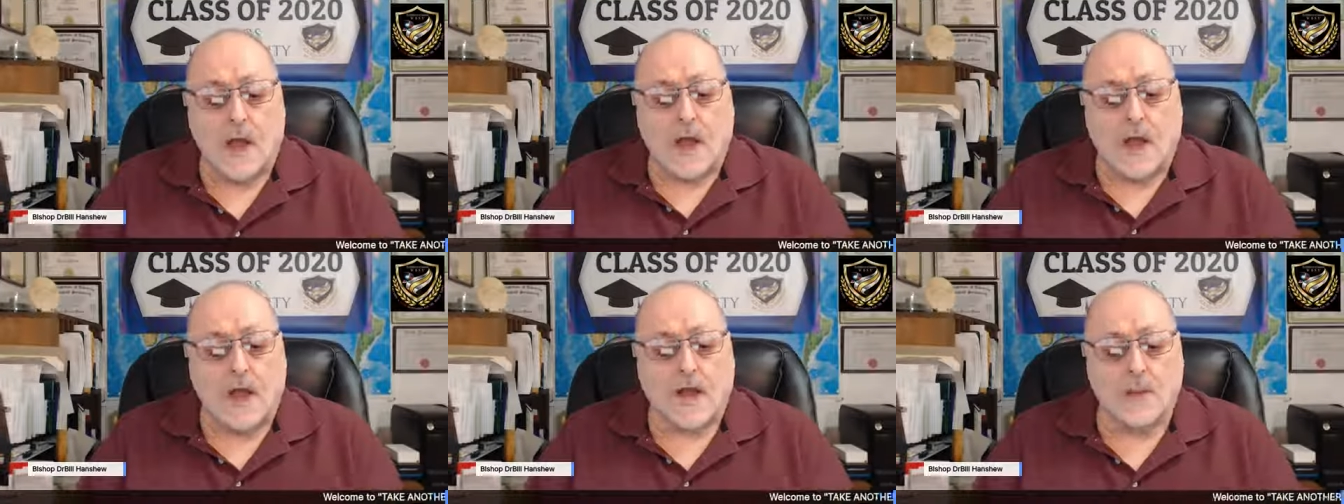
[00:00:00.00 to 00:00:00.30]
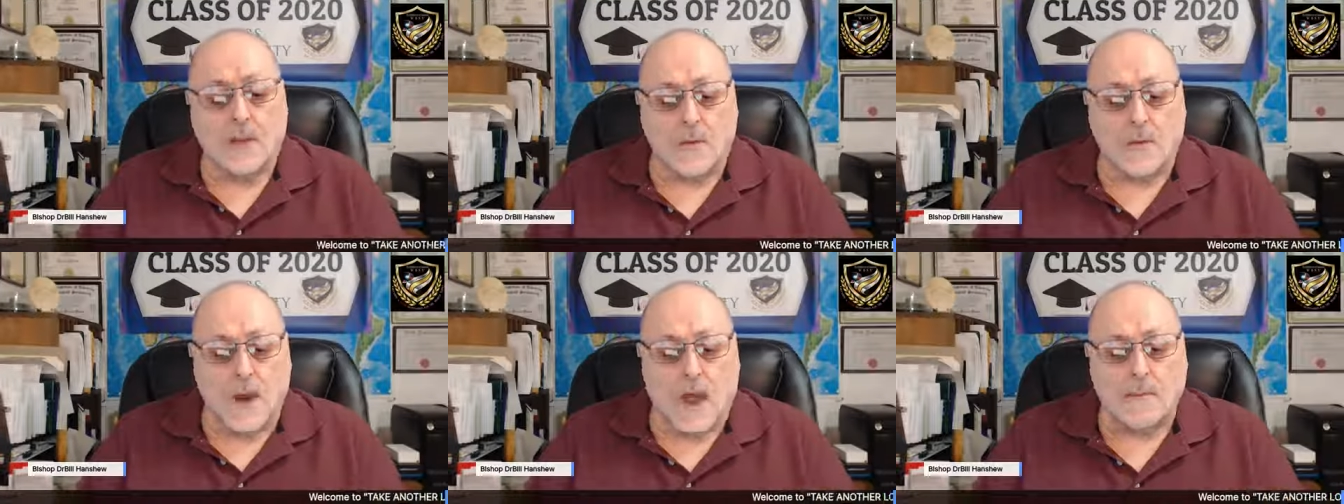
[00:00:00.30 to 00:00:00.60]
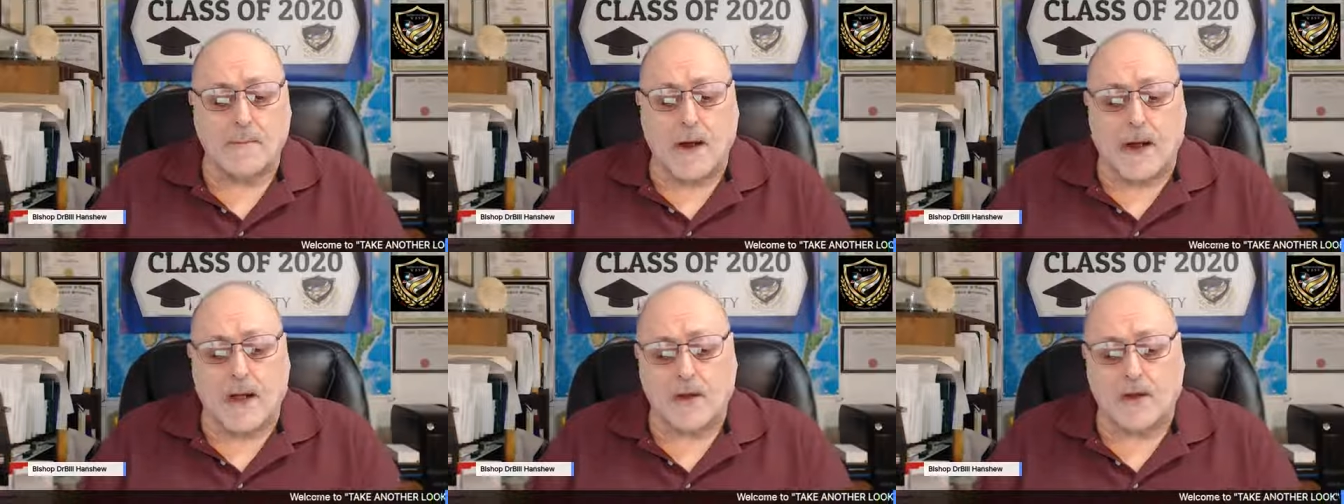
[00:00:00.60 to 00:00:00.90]
and the
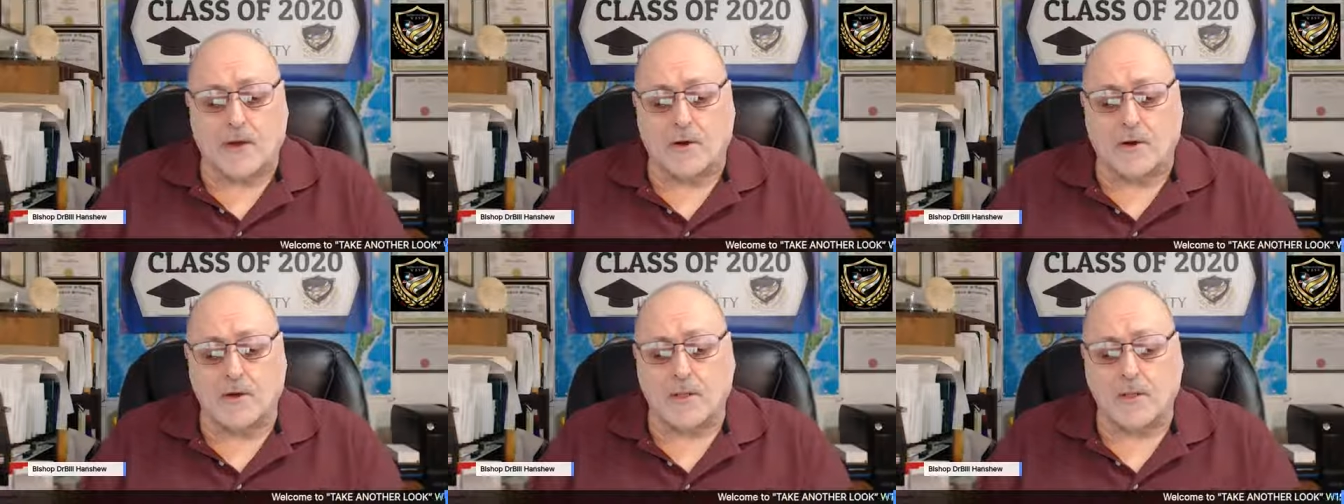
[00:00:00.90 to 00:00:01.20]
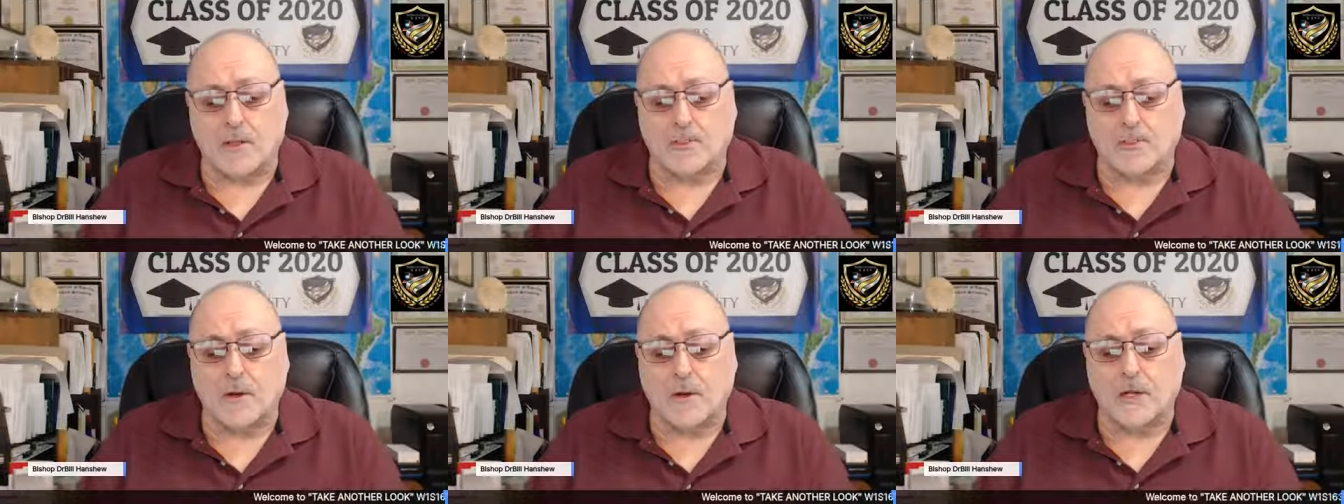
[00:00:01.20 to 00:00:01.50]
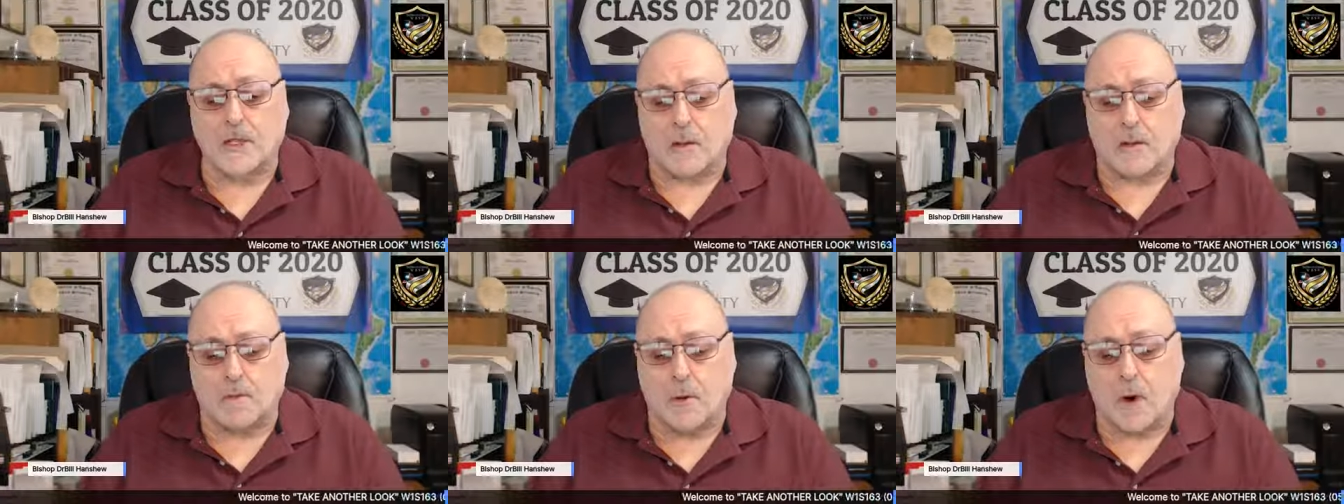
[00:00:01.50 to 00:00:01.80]
rabbi couldn't
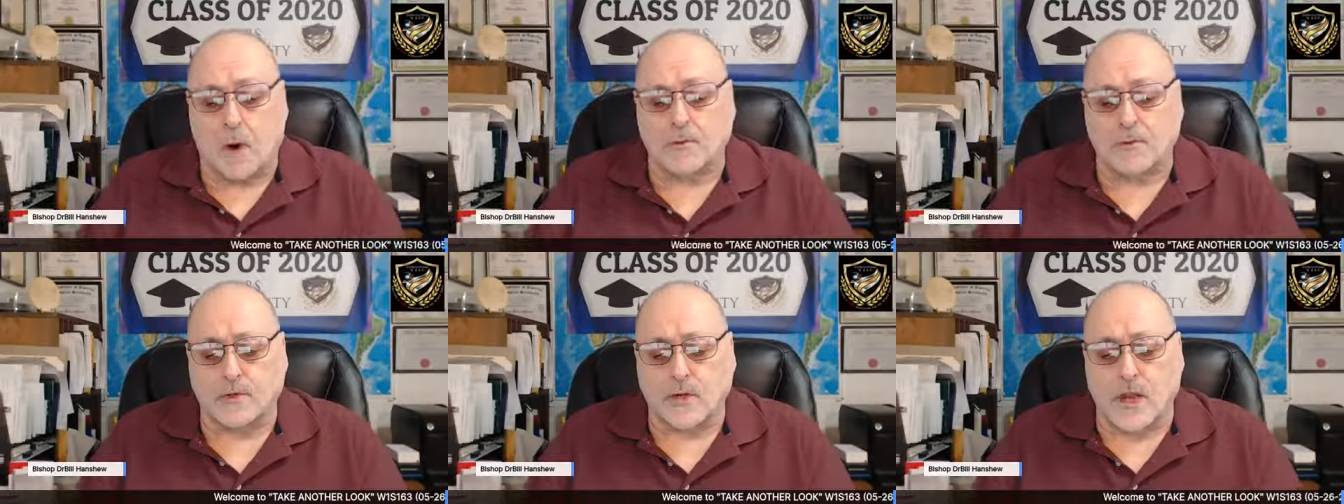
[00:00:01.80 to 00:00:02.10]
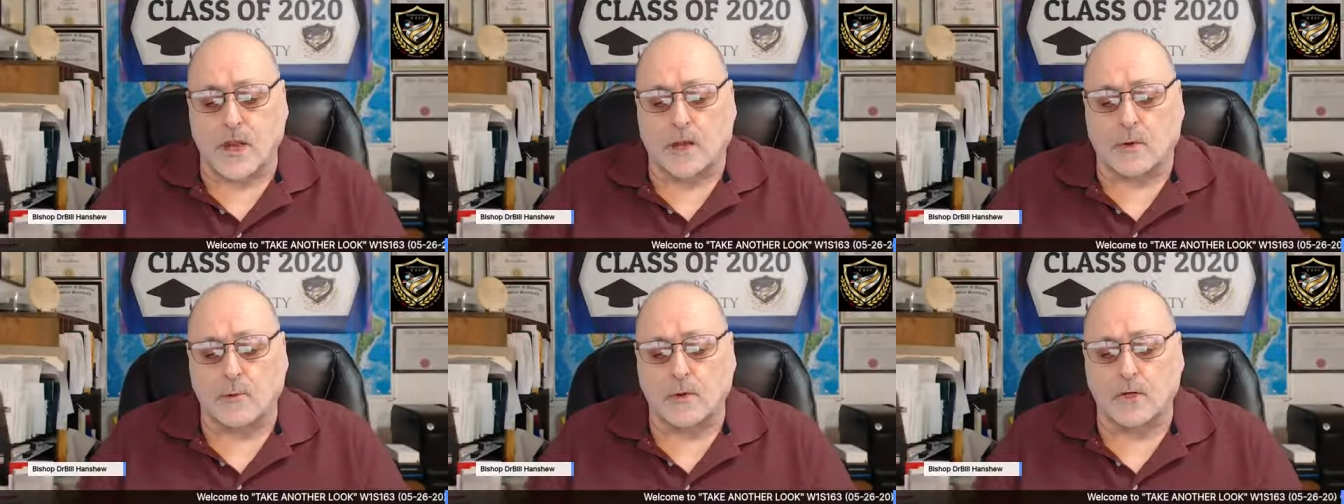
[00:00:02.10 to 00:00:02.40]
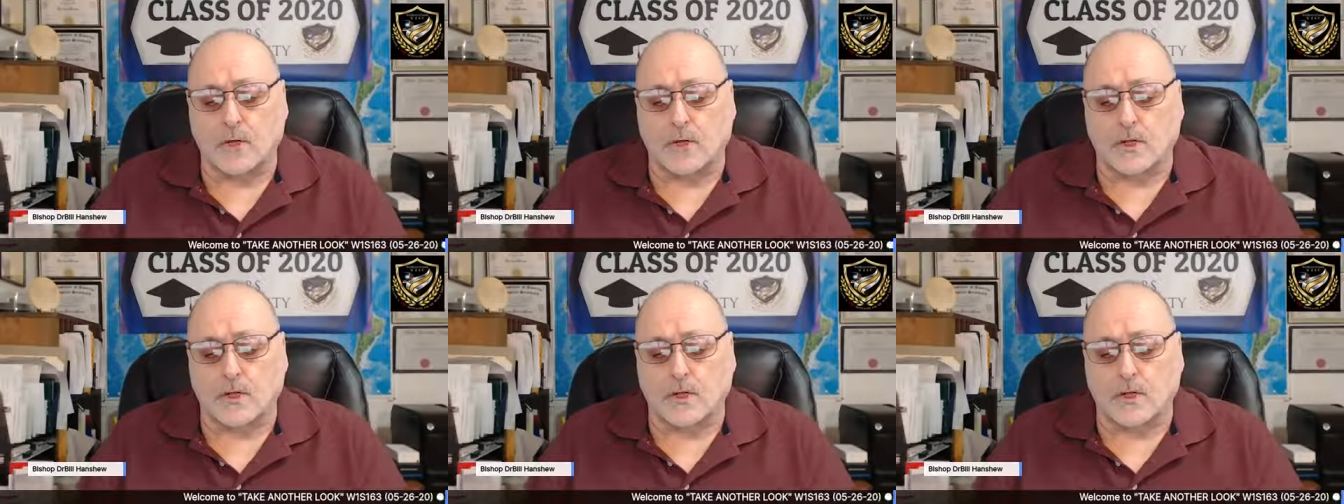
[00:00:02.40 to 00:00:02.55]
speak the Pope's language,